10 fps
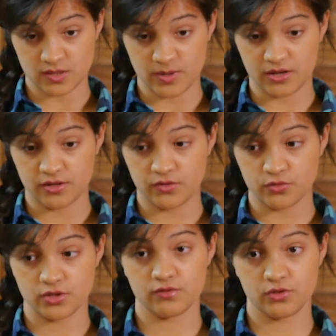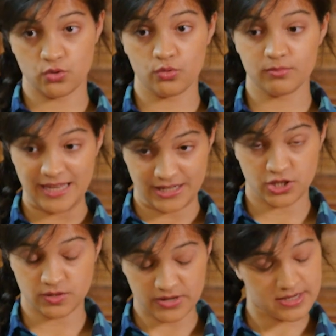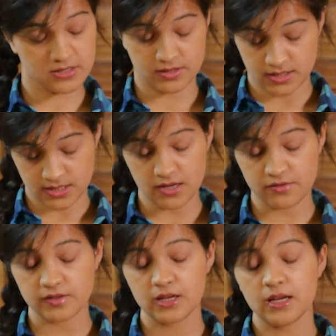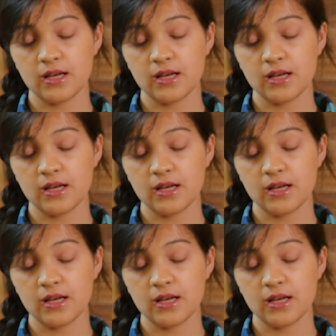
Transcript: as part of your sort of taught lectures and practicals and stuff.